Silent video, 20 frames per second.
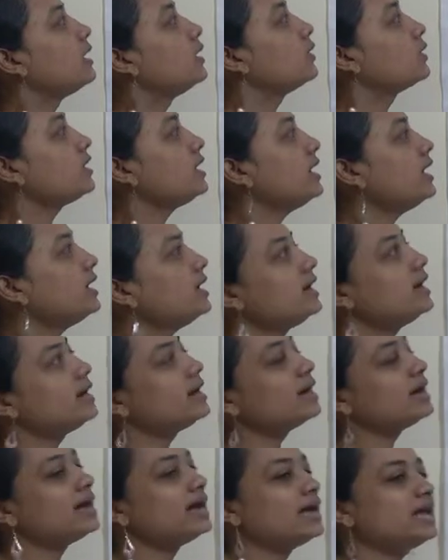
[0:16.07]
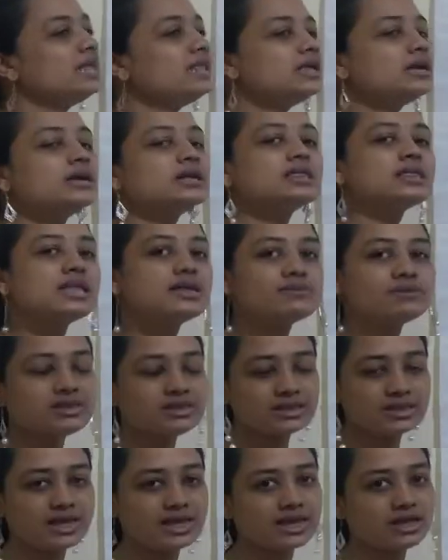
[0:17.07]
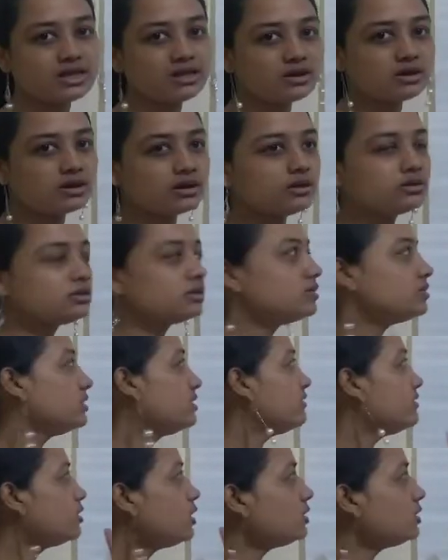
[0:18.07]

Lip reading: okay? And they will